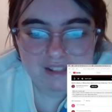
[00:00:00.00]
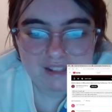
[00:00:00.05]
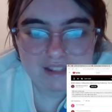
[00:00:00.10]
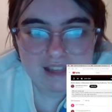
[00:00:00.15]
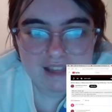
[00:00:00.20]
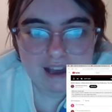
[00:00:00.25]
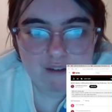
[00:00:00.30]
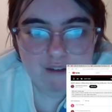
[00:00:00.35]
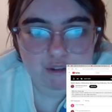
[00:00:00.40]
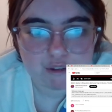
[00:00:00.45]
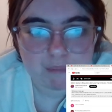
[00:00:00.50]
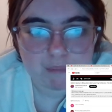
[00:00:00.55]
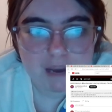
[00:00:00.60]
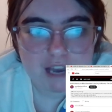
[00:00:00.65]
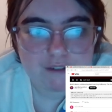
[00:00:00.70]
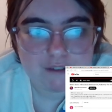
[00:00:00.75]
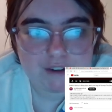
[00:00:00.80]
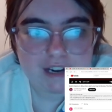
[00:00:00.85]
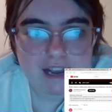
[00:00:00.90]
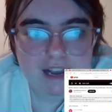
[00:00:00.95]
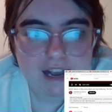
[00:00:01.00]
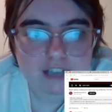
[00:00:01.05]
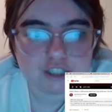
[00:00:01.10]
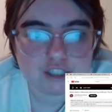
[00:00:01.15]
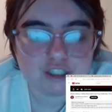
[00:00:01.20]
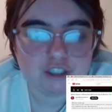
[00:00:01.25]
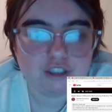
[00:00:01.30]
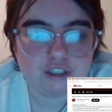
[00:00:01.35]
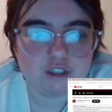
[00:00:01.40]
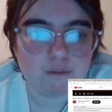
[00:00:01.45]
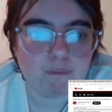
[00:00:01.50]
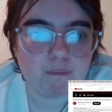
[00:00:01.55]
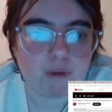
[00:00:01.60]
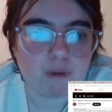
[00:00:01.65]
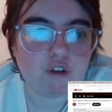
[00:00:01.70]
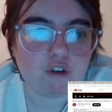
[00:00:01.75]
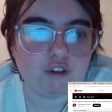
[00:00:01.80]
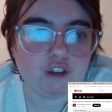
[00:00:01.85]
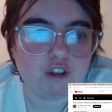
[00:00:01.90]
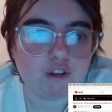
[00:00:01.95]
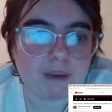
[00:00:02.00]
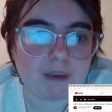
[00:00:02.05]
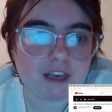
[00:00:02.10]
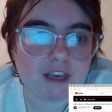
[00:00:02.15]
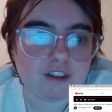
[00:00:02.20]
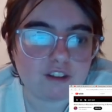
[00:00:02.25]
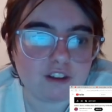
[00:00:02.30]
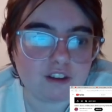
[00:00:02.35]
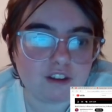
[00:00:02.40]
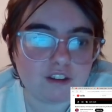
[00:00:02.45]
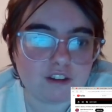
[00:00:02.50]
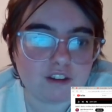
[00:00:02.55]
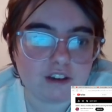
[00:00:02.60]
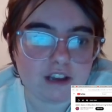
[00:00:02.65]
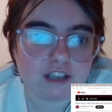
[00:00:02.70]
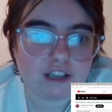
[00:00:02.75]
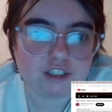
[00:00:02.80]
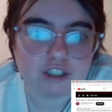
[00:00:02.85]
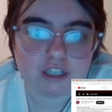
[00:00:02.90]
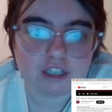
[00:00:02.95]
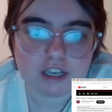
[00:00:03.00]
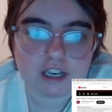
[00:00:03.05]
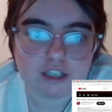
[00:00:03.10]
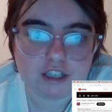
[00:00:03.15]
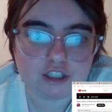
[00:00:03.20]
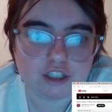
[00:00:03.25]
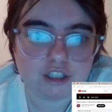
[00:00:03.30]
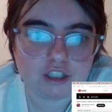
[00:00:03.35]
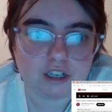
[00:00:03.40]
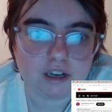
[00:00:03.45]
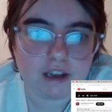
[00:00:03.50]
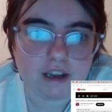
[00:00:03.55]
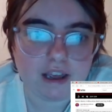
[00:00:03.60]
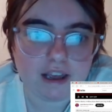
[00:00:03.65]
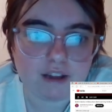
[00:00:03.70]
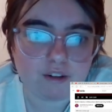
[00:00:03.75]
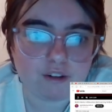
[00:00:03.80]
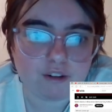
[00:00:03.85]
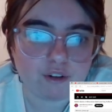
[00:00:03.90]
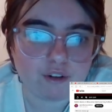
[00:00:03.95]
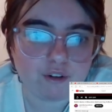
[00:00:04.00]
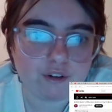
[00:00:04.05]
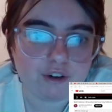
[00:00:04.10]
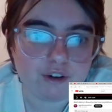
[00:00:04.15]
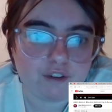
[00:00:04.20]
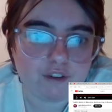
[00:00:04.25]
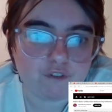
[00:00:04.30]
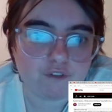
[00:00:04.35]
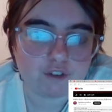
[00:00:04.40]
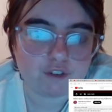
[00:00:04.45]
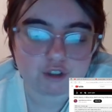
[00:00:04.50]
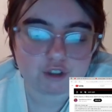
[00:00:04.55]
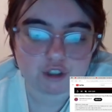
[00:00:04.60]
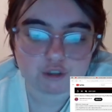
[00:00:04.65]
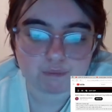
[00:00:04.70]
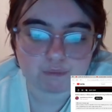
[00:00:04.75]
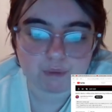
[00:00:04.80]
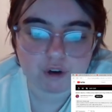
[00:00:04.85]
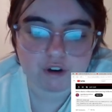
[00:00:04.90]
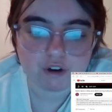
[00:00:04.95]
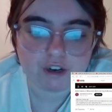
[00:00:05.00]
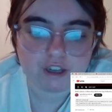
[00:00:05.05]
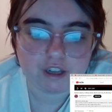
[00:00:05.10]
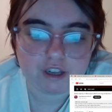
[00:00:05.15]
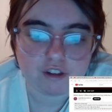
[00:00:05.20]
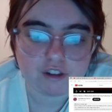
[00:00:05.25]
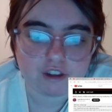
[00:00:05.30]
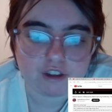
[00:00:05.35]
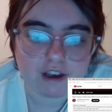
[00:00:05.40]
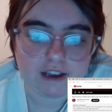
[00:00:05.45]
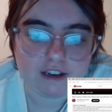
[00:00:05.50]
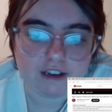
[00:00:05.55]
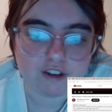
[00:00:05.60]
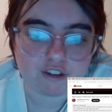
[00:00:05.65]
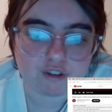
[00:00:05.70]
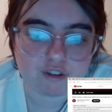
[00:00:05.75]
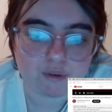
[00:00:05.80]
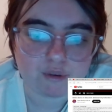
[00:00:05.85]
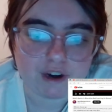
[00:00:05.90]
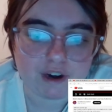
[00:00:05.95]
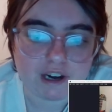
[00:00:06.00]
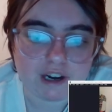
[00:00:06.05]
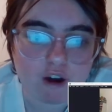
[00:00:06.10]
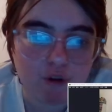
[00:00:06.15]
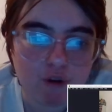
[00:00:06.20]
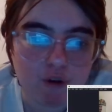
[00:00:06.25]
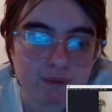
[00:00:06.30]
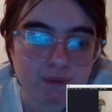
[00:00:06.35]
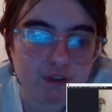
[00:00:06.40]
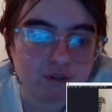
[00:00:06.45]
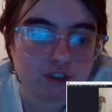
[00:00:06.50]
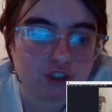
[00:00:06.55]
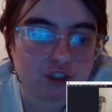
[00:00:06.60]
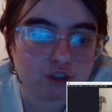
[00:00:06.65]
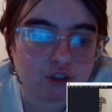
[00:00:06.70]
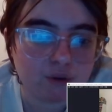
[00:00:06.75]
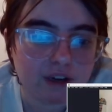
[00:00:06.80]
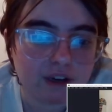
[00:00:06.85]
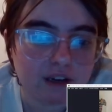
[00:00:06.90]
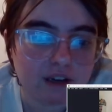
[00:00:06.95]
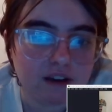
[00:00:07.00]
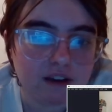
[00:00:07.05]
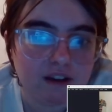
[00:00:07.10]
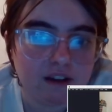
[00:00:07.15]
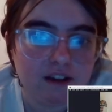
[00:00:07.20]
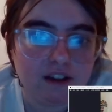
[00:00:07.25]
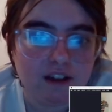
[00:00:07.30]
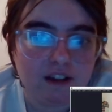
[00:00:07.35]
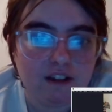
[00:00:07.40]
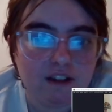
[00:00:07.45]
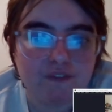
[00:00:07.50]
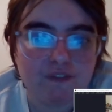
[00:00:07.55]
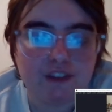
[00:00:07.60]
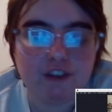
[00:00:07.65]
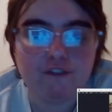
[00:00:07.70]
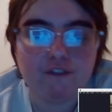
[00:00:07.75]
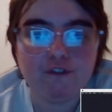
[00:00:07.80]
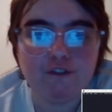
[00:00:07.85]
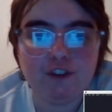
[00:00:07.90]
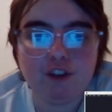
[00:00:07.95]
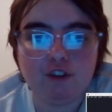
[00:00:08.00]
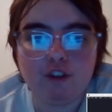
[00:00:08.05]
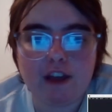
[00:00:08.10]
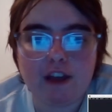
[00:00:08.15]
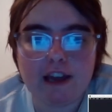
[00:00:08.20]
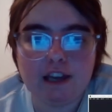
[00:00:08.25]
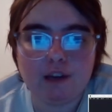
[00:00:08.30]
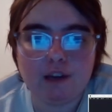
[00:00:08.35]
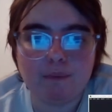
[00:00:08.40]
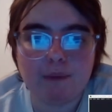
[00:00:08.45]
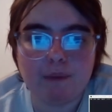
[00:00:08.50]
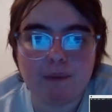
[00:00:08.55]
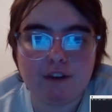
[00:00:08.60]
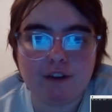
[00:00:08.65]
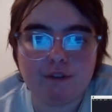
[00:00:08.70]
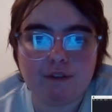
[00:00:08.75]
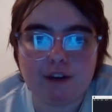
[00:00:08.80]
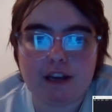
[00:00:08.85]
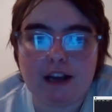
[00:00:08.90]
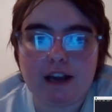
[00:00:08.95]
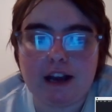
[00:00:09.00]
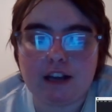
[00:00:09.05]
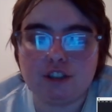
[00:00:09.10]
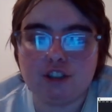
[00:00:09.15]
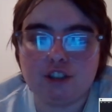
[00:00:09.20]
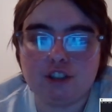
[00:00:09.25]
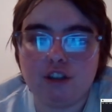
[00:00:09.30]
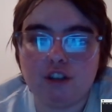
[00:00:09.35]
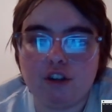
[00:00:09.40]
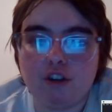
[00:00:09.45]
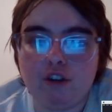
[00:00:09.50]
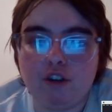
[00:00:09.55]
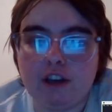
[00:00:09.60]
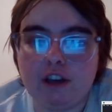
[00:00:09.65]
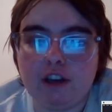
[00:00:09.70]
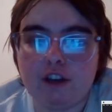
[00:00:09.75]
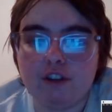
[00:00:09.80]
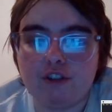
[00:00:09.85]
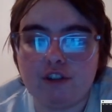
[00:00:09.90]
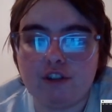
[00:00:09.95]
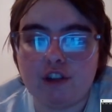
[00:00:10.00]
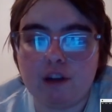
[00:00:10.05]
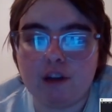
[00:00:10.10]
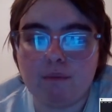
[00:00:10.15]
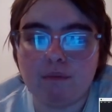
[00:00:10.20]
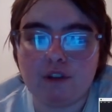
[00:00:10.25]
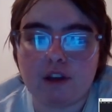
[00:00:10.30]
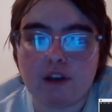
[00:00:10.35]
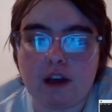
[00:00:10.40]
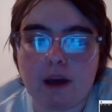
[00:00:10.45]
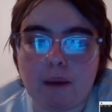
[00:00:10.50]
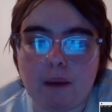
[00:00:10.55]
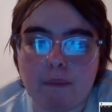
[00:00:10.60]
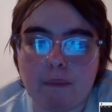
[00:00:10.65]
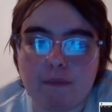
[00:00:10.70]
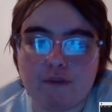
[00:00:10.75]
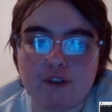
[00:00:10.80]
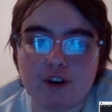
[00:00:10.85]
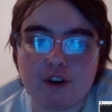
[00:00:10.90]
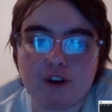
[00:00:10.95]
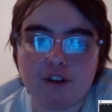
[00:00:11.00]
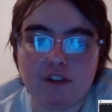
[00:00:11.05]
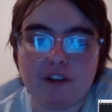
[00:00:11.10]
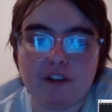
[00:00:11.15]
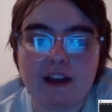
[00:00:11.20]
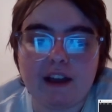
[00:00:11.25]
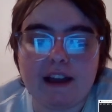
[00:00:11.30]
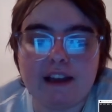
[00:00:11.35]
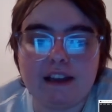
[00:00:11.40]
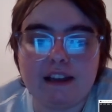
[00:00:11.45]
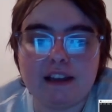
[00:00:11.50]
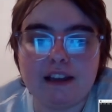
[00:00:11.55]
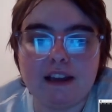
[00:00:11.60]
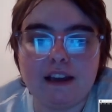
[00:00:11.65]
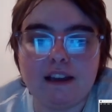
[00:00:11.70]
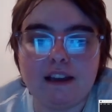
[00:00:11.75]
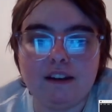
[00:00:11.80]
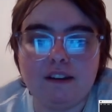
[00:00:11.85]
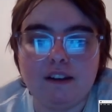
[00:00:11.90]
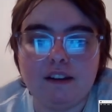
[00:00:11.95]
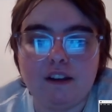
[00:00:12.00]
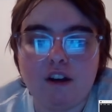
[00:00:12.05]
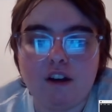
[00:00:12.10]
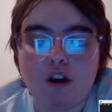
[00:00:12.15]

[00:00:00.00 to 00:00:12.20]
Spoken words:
That was my reaction to Baldi's Basics in Education and Learning versus Barney the Dinosaur. I hope you enjoyed it. If you like my reaction, click a thumbs up for a like. And